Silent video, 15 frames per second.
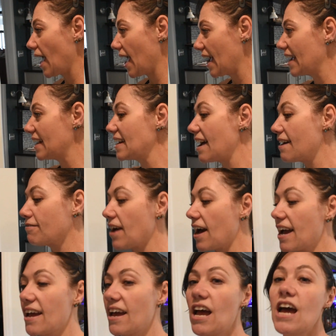and I've
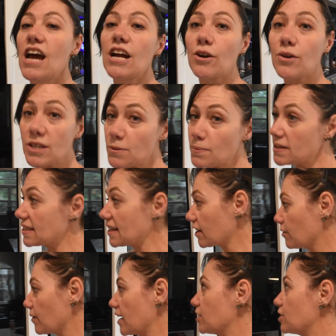got Christmas
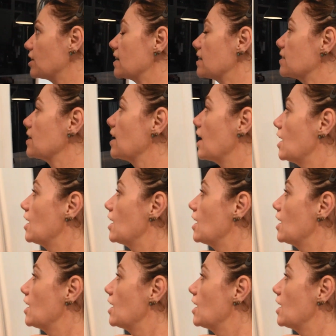decorations